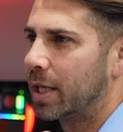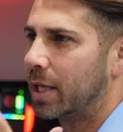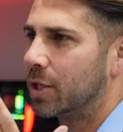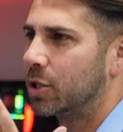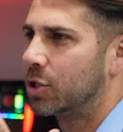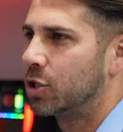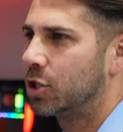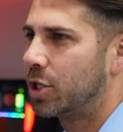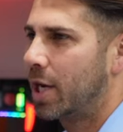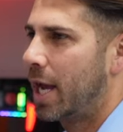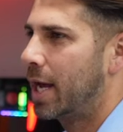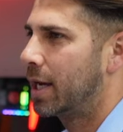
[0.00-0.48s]
can
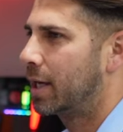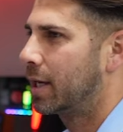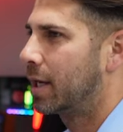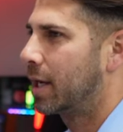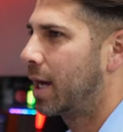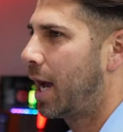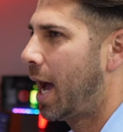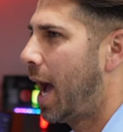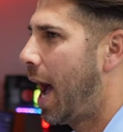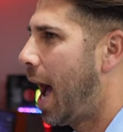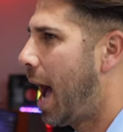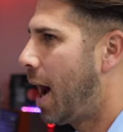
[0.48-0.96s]

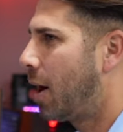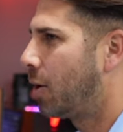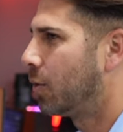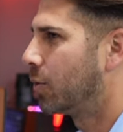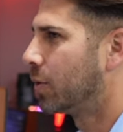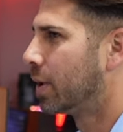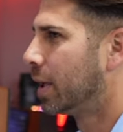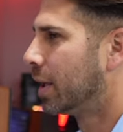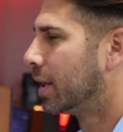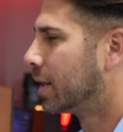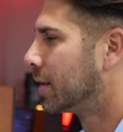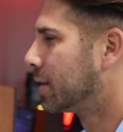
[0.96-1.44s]
check
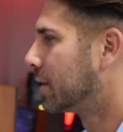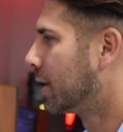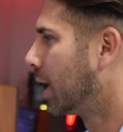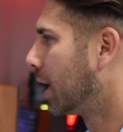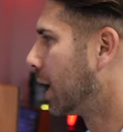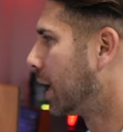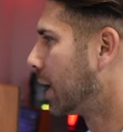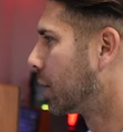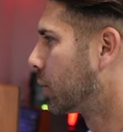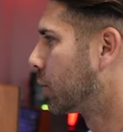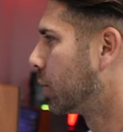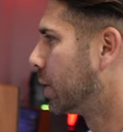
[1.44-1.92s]
how the
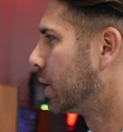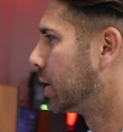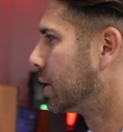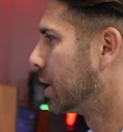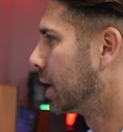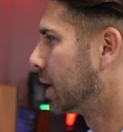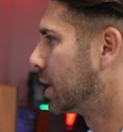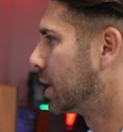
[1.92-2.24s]
liquid